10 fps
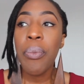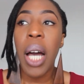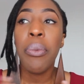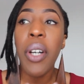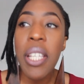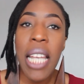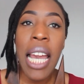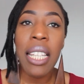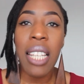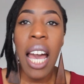I'm not
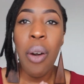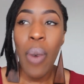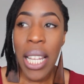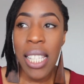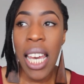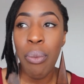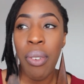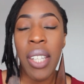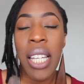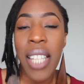saying that I went in
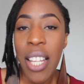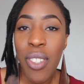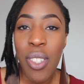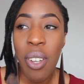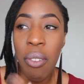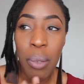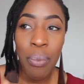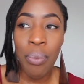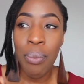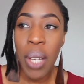with the intentions of,
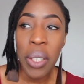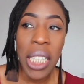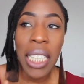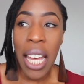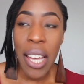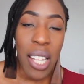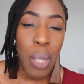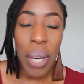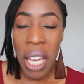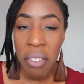I'm going to get her
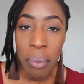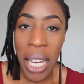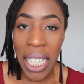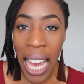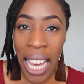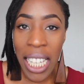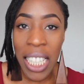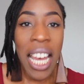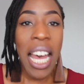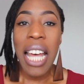to pay for my
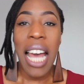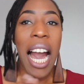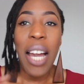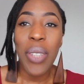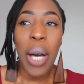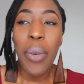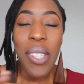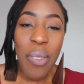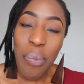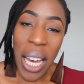cake. That
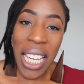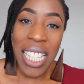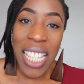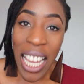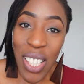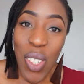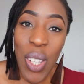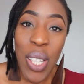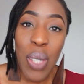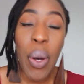wasn't my
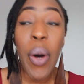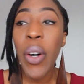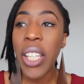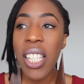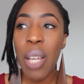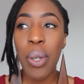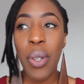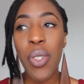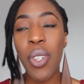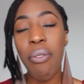intentions, but honestly,
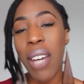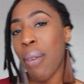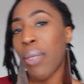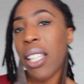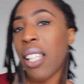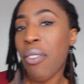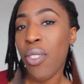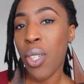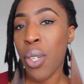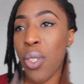because your family
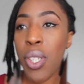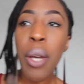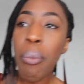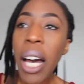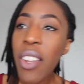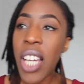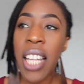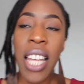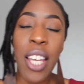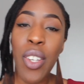loves you so much
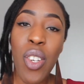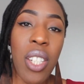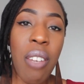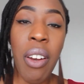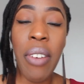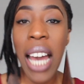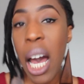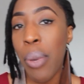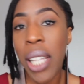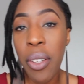and they're usually very
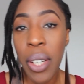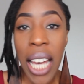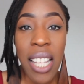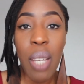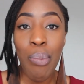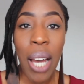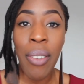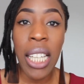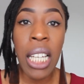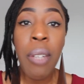happy that you're getting
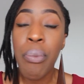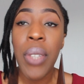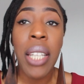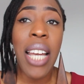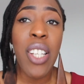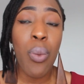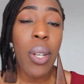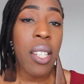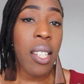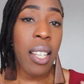married, they just
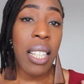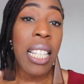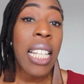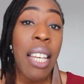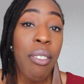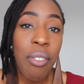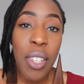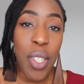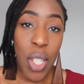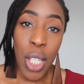want to
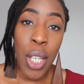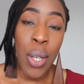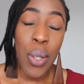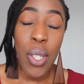give to you.